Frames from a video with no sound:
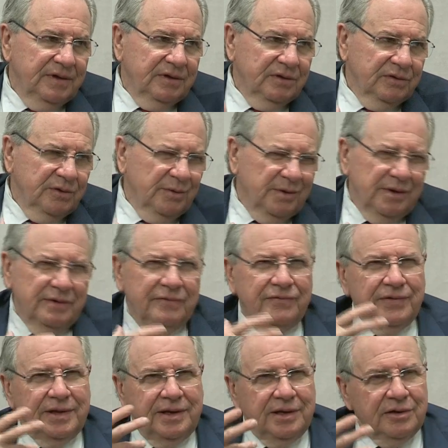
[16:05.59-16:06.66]
although our
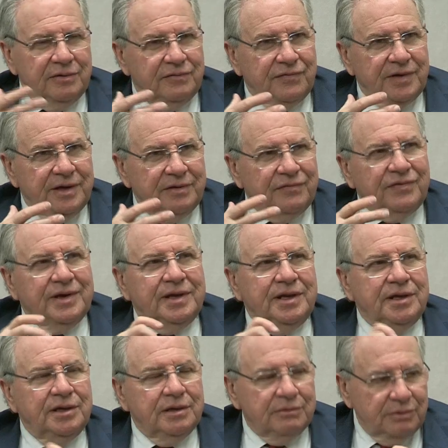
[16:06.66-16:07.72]

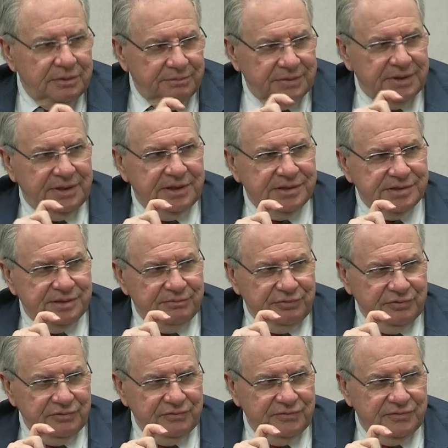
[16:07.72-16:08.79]
firefighting equipment has
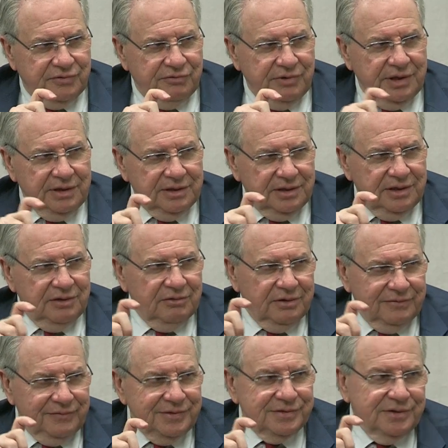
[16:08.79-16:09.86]
improved greatly,
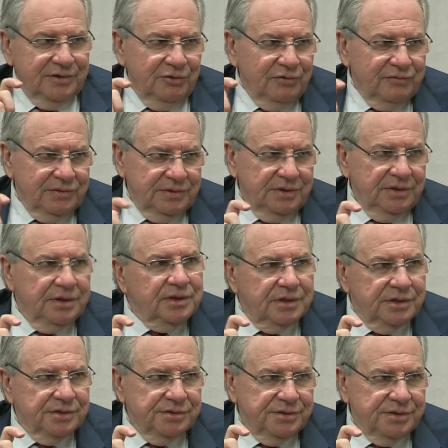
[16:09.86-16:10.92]
obviously over the
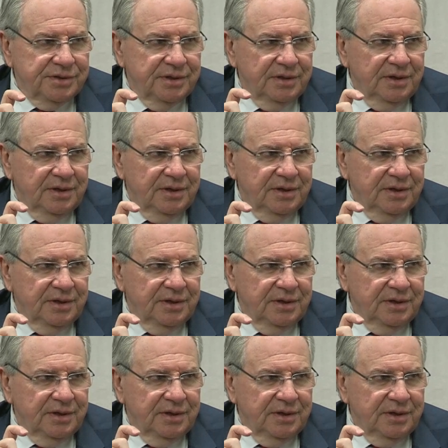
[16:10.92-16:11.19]
years,